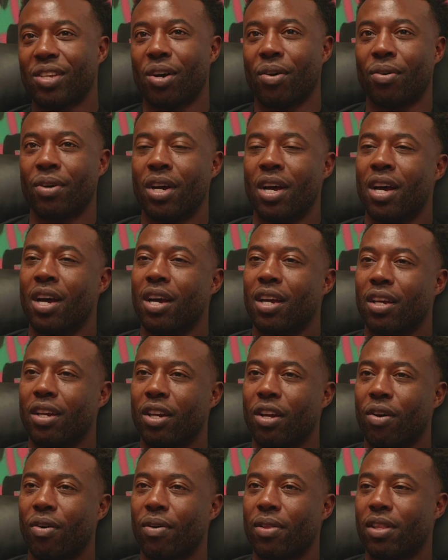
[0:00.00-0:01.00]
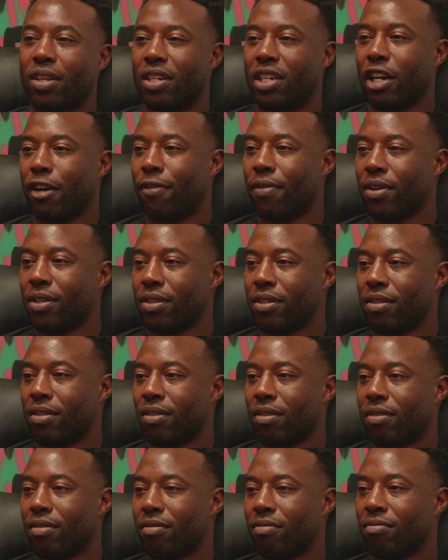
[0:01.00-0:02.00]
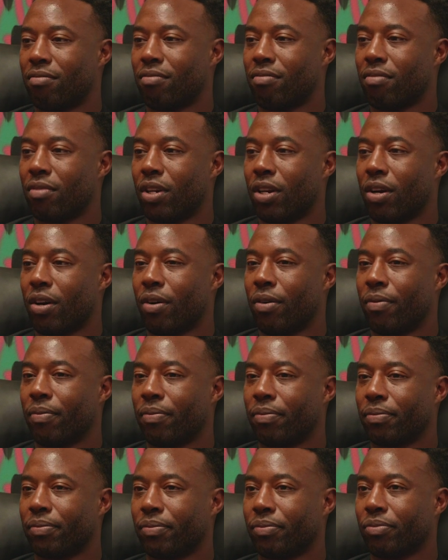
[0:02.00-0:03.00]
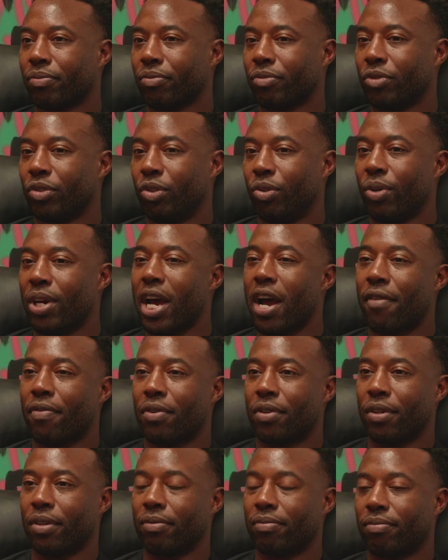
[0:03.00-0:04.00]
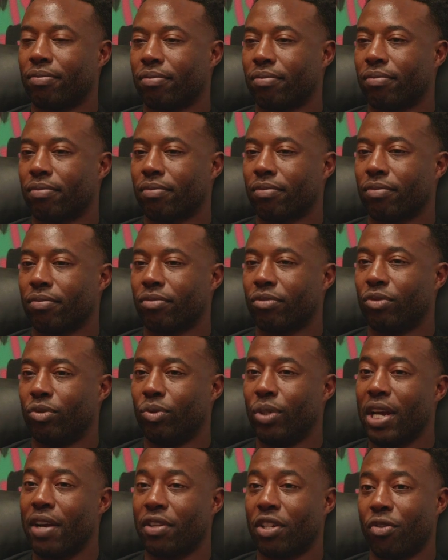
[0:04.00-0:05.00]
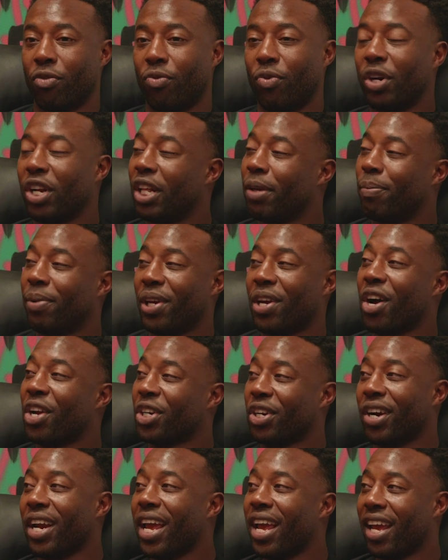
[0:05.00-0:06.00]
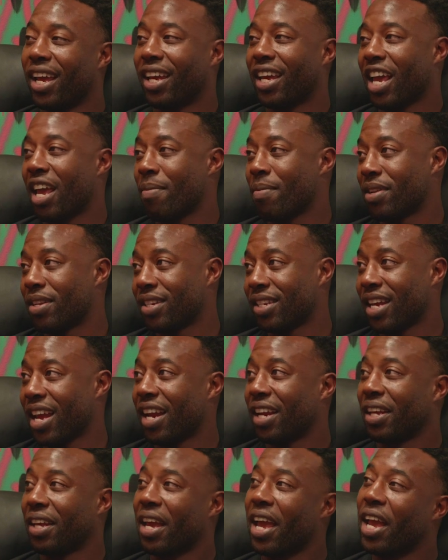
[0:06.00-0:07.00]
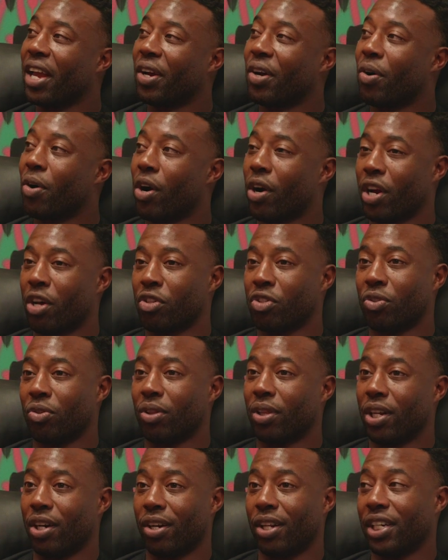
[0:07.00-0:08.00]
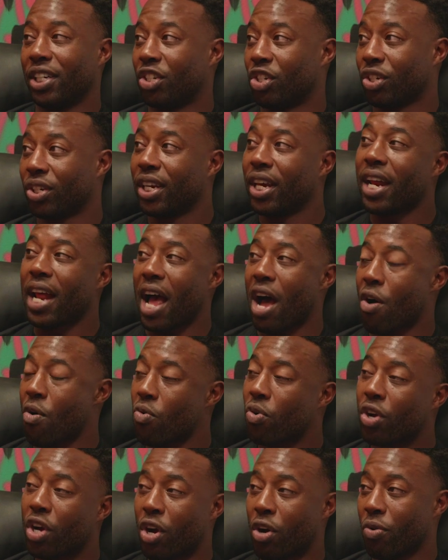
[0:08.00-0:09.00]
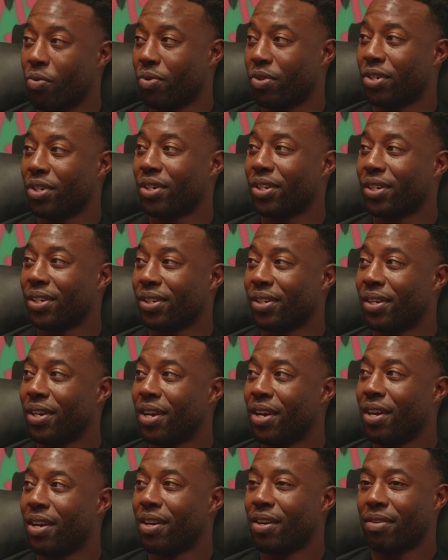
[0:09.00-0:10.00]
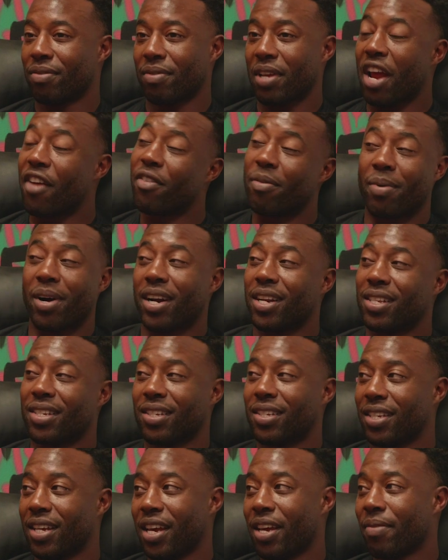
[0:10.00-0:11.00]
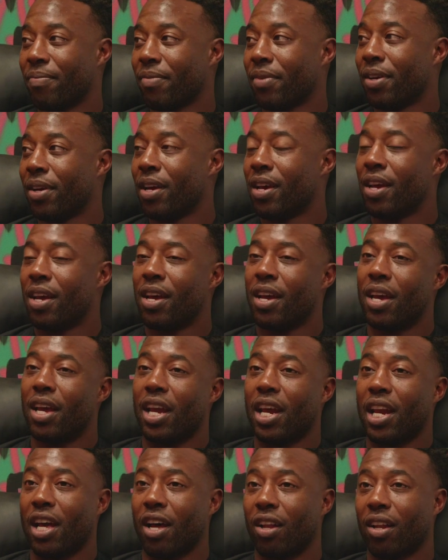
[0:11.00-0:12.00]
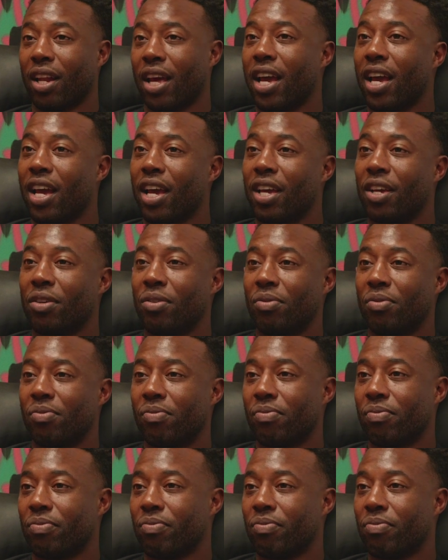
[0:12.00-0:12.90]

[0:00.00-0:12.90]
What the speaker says: So, the difference, you have to really be on your A game in San Diego or else you'll literally just get out coached. Everybody's the same. In LA,